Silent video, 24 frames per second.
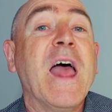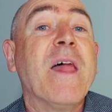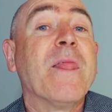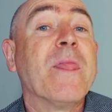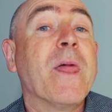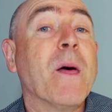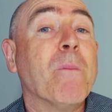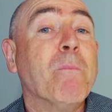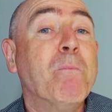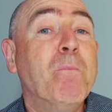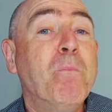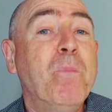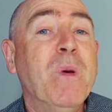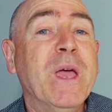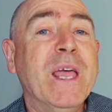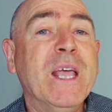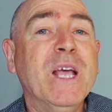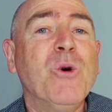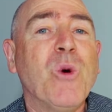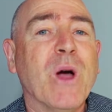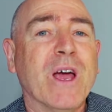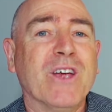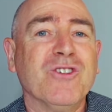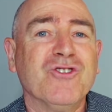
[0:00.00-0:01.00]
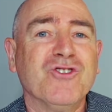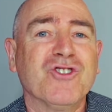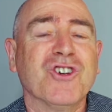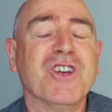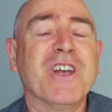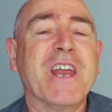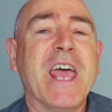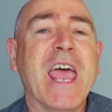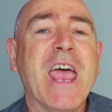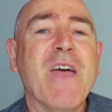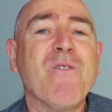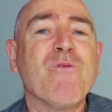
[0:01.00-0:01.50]
The big question
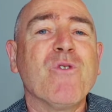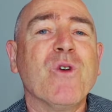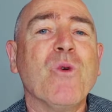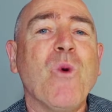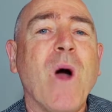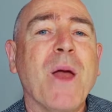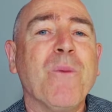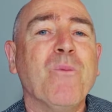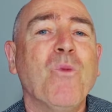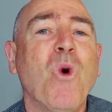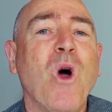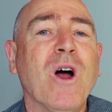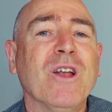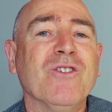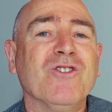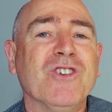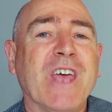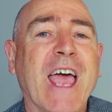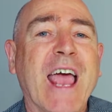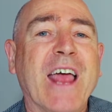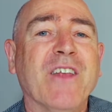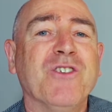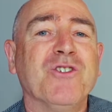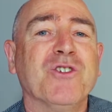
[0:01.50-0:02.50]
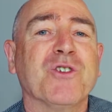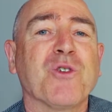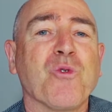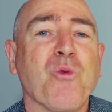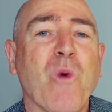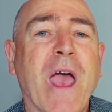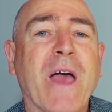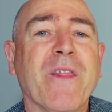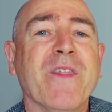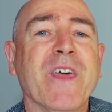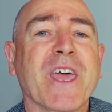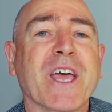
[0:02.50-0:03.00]
everyone wants answered
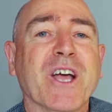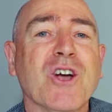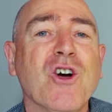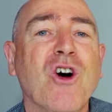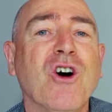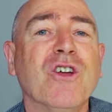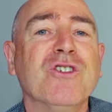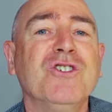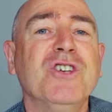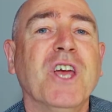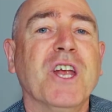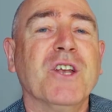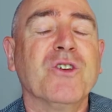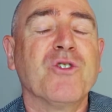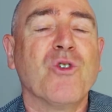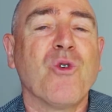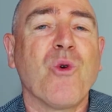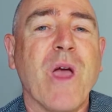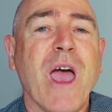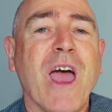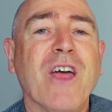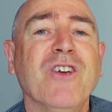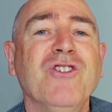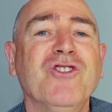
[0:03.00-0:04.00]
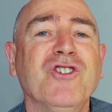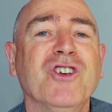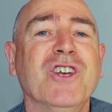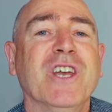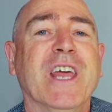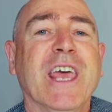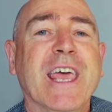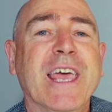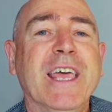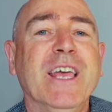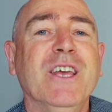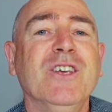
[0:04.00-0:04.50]
around their content creation
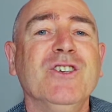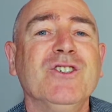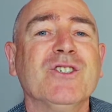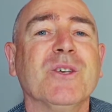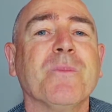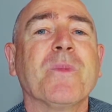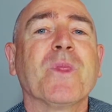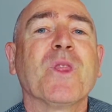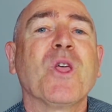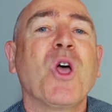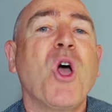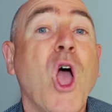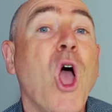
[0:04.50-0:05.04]
is,